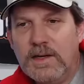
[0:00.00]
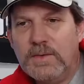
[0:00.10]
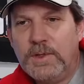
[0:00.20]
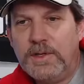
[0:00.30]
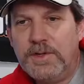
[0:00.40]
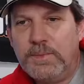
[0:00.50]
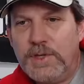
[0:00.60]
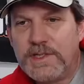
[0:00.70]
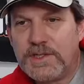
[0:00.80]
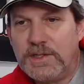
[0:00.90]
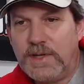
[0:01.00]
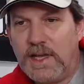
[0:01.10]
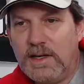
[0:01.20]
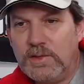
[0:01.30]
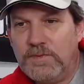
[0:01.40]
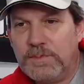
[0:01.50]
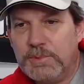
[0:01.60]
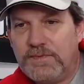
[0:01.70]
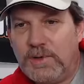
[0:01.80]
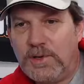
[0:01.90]
William Rizzo, hello from
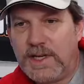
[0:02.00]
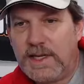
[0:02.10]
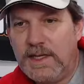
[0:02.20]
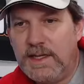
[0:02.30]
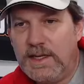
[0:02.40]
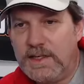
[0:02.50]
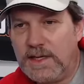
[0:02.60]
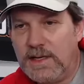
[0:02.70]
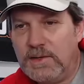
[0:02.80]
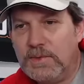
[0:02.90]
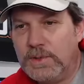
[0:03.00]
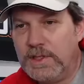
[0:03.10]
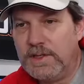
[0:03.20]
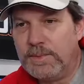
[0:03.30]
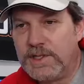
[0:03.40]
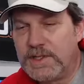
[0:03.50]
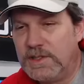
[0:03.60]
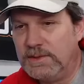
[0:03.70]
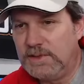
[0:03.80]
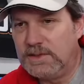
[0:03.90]
the Florida Keys. Hello, William
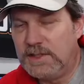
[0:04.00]
Rizzo.